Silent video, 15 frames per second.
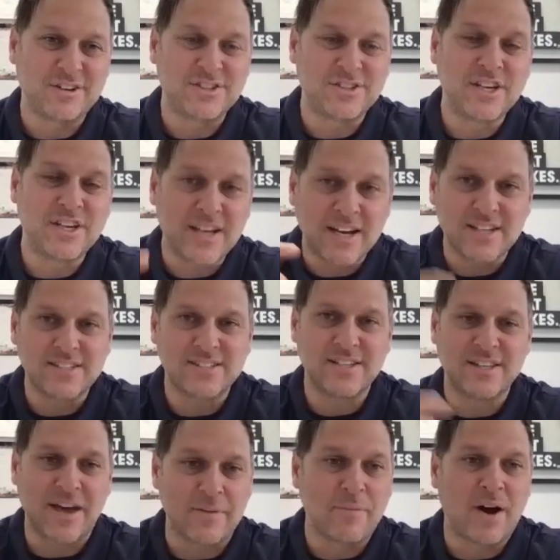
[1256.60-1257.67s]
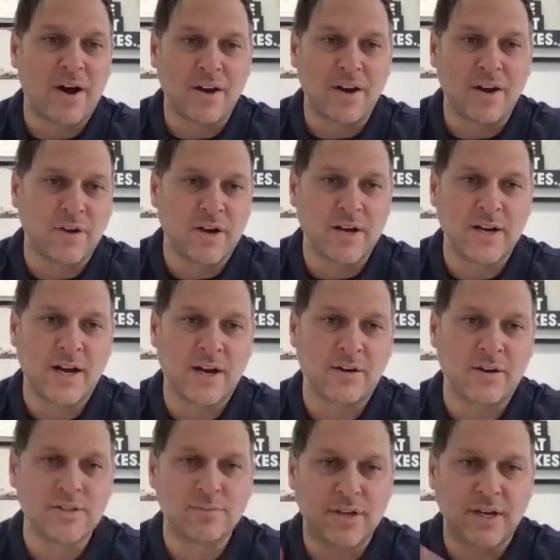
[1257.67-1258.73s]
you can kind of see that model, right? And
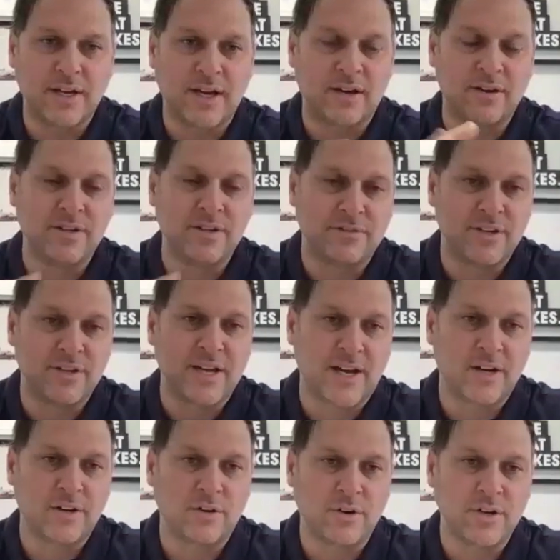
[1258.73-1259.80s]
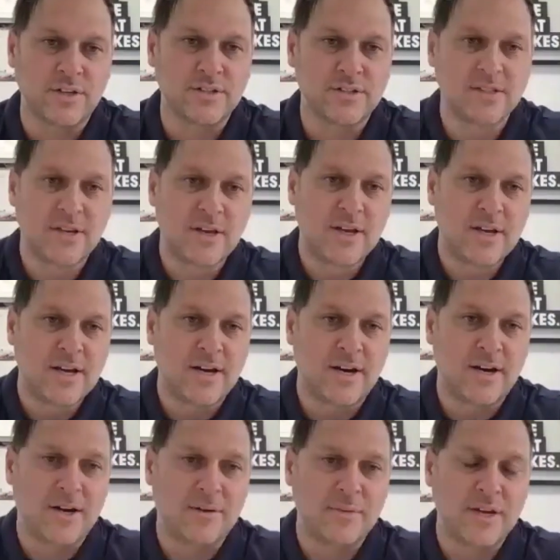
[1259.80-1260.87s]
how it's playing out in different categories.
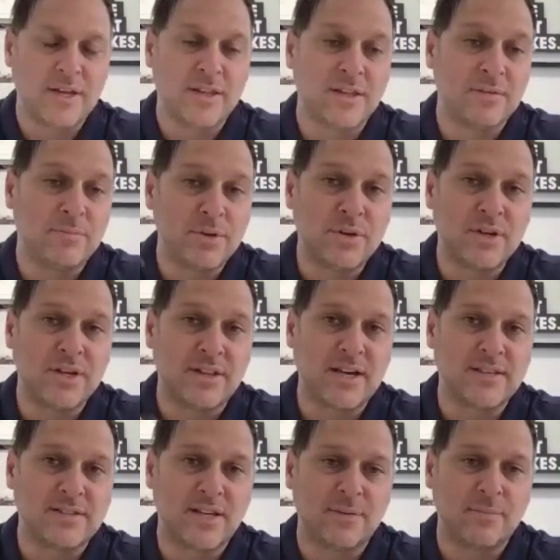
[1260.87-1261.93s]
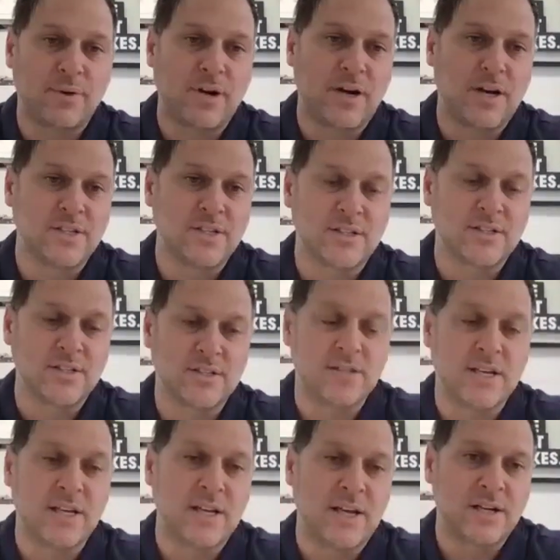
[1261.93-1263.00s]
And then the beauty in that same project is
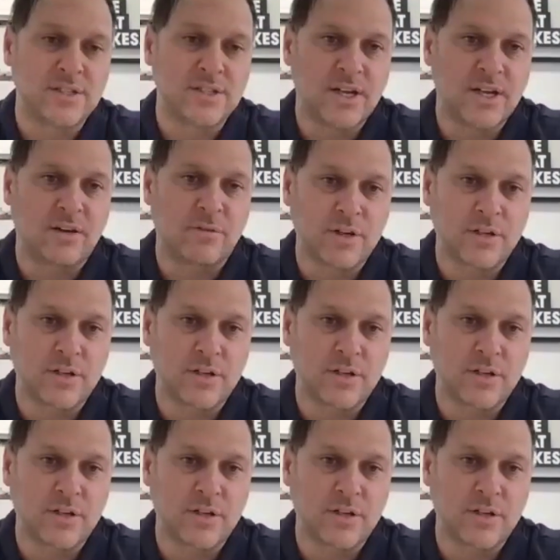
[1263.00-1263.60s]
it actually got